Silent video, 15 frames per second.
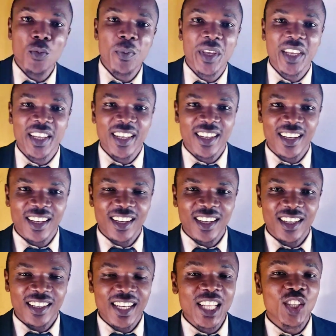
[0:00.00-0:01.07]
Me,
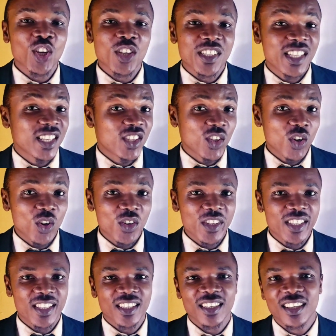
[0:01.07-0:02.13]
let us
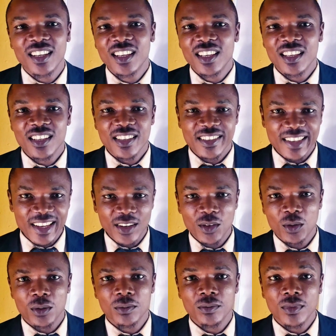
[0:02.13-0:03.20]
discuss
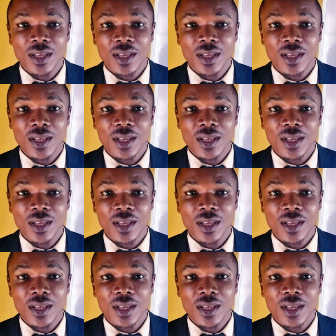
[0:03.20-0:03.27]
circle.